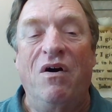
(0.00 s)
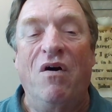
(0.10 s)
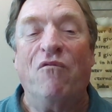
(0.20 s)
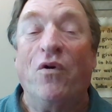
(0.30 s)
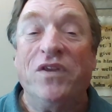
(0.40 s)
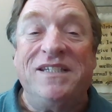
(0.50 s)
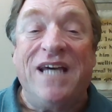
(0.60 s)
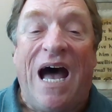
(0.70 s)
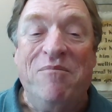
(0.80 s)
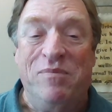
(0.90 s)
For the
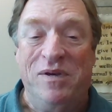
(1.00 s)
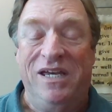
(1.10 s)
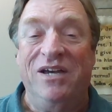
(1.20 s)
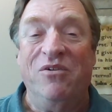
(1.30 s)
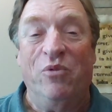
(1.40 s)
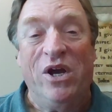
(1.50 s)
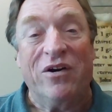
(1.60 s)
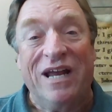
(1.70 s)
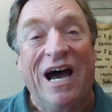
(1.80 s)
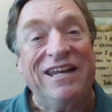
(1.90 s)
time being, we are
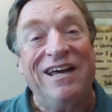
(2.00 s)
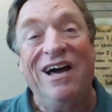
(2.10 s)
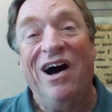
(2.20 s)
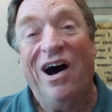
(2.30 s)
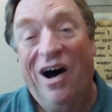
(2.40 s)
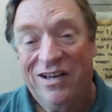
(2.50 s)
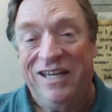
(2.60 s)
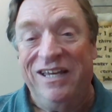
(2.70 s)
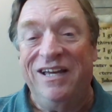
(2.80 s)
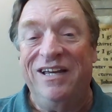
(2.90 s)
not
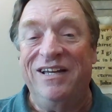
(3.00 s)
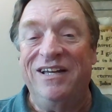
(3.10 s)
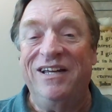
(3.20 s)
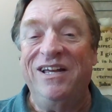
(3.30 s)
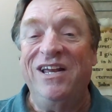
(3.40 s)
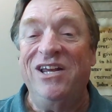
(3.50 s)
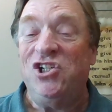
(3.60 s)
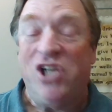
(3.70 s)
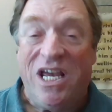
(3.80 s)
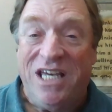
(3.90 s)
hugging,
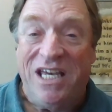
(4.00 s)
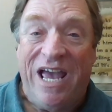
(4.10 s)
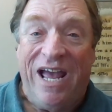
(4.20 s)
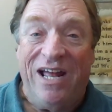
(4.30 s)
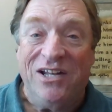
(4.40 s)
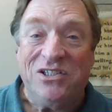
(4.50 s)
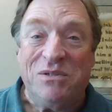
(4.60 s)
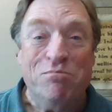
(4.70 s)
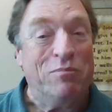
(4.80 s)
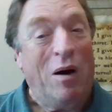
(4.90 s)
shaking hands,
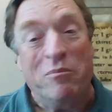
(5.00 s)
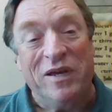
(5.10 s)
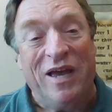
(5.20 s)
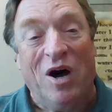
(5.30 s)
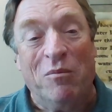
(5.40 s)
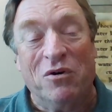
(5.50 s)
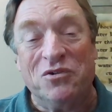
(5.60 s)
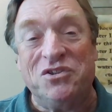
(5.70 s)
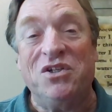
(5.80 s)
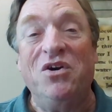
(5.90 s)
bumping
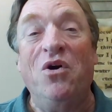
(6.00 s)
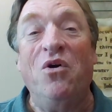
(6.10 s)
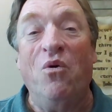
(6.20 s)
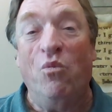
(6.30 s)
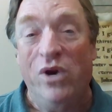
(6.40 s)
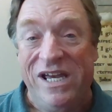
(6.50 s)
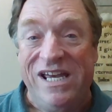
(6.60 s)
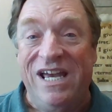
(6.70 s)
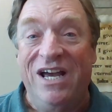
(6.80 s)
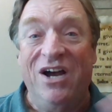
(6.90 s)
elbows.
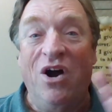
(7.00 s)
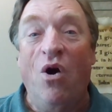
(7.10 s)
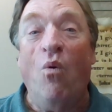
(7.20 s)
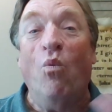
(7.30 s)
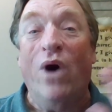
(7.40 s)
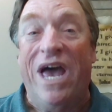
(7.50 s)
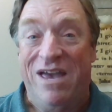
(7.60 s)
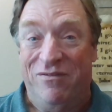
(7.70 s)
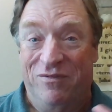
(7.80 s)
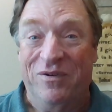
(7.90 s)
We
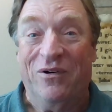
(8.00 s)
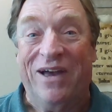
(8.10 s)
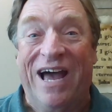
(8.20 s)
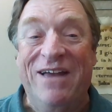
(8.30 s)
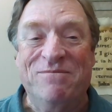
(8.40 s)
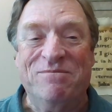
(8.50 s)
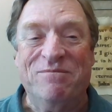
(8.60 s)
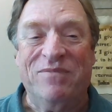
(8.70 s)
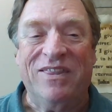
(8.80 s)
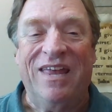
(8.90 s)
wave, okay?
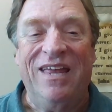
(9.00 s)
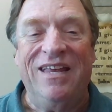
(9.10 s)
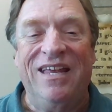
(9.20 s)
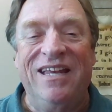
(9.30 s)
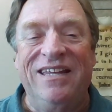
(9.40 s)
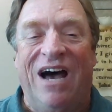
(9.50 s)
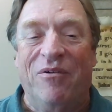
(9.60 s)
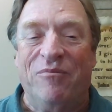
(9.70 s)
Now,